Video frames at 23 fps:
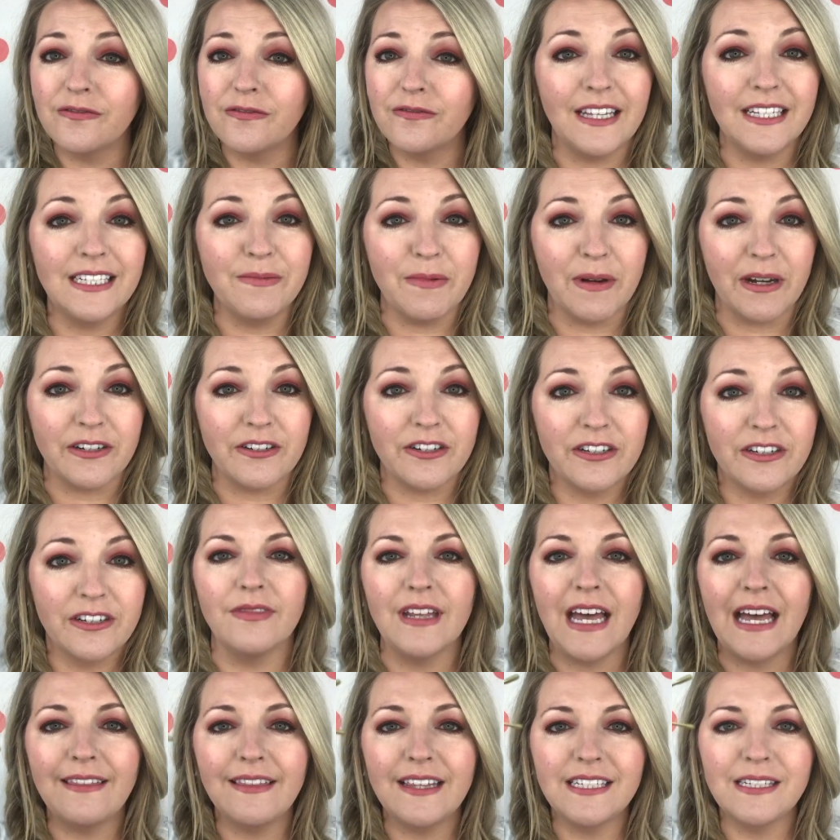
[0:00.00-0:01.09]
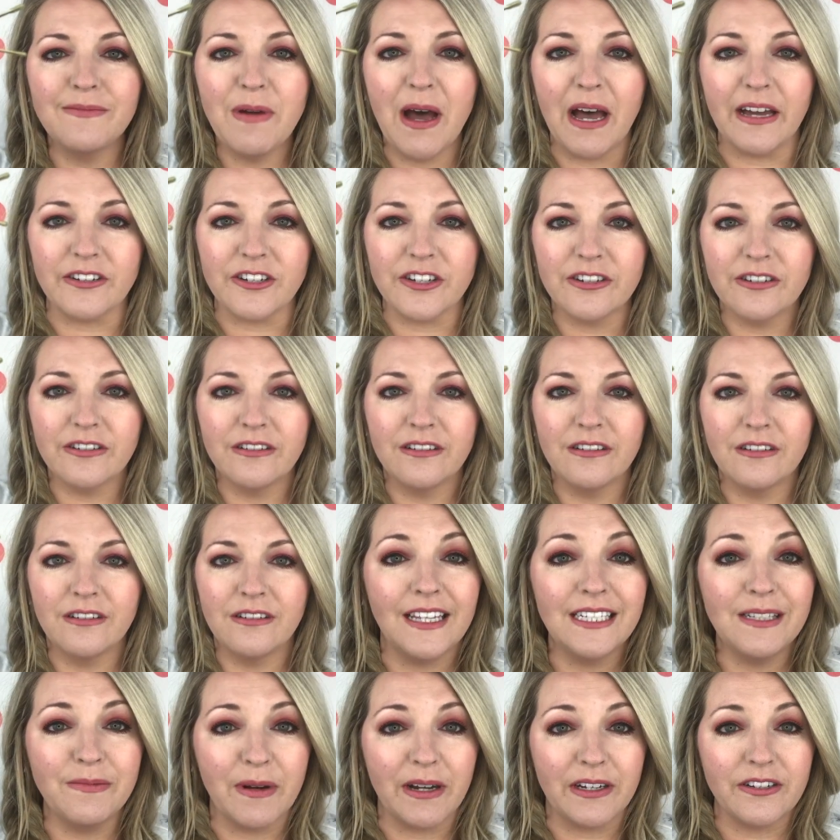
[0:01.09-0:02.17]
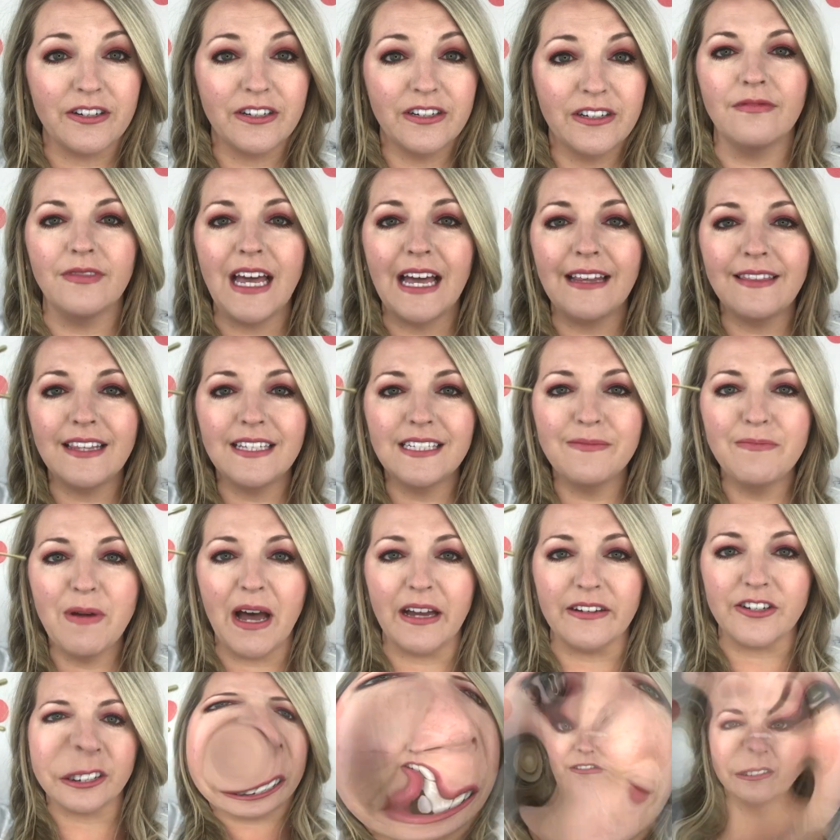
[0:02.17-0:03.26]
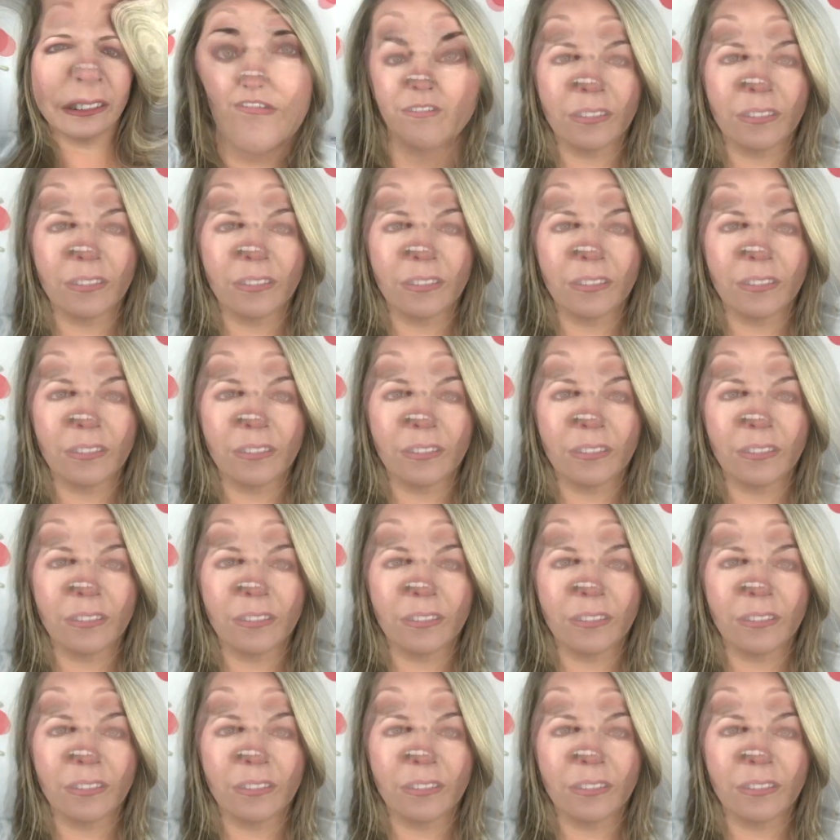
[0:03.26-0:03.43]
This much, not this much, this much, not this much.